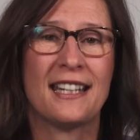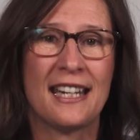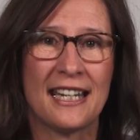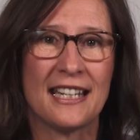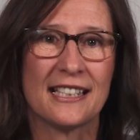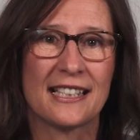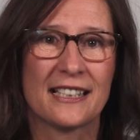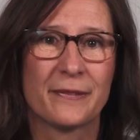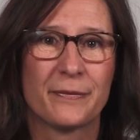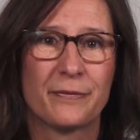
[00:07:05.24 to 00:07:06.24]
at ease.
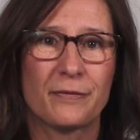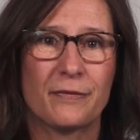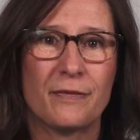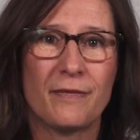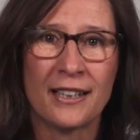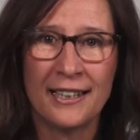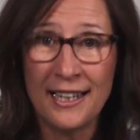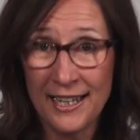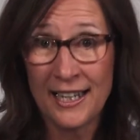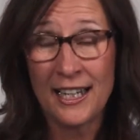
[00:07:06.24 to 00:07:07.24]

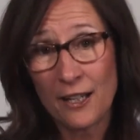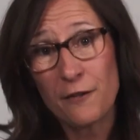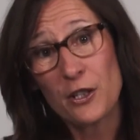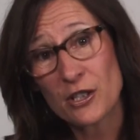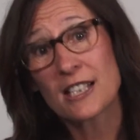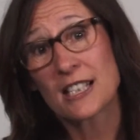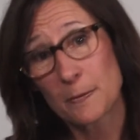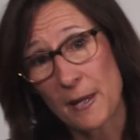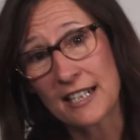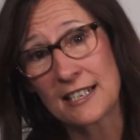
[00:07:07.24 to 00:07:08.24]
If you
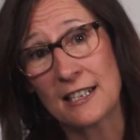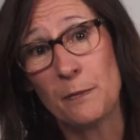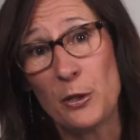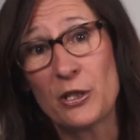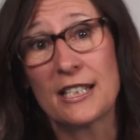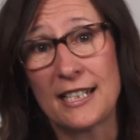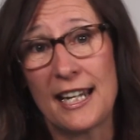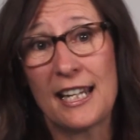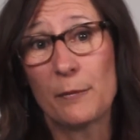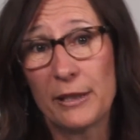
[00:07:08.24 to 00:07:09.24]
suspect abuse is
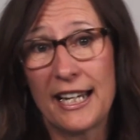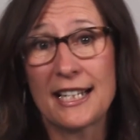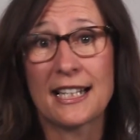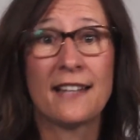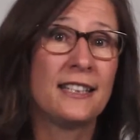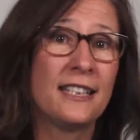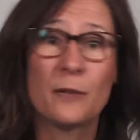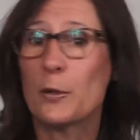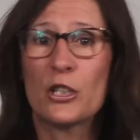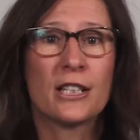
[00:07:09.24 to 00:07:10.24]
taking place and the
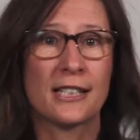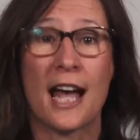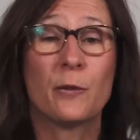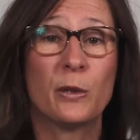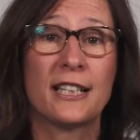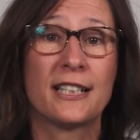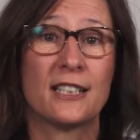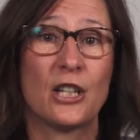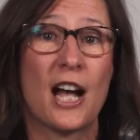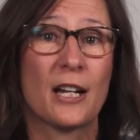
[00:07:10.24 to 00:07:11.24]
young person is unwilling to
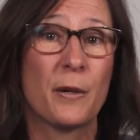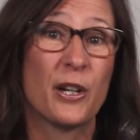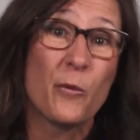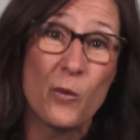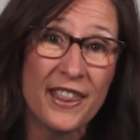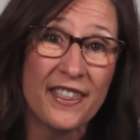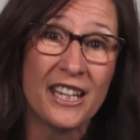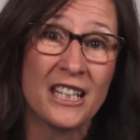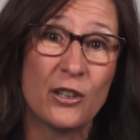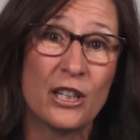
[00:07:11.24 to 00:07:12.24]
talk about it, one
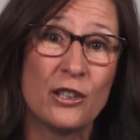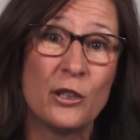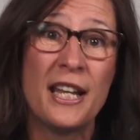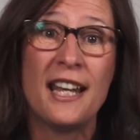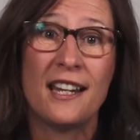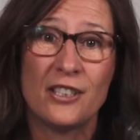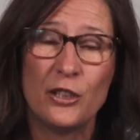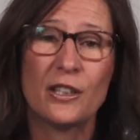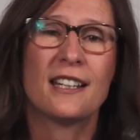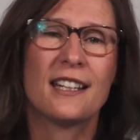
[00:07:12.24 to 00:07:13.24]
thing you can do is
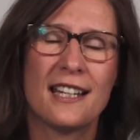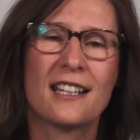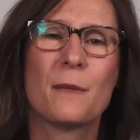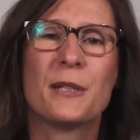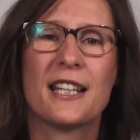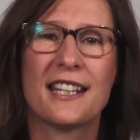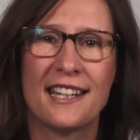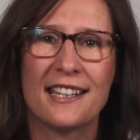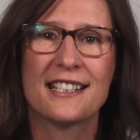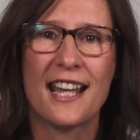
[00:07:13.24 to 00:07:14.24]
you can connect them to the
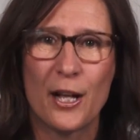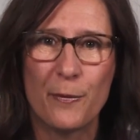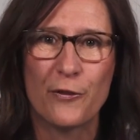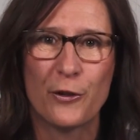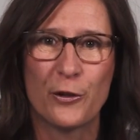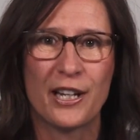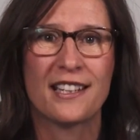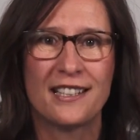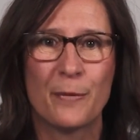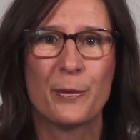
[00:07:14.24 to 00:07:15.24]
kids' help phone at
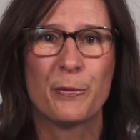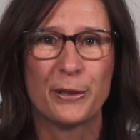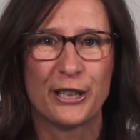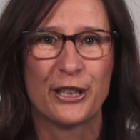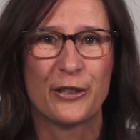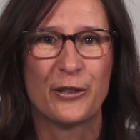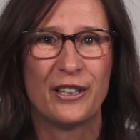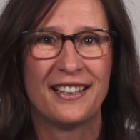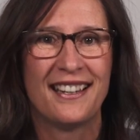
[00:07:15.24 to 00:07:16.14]
the number below.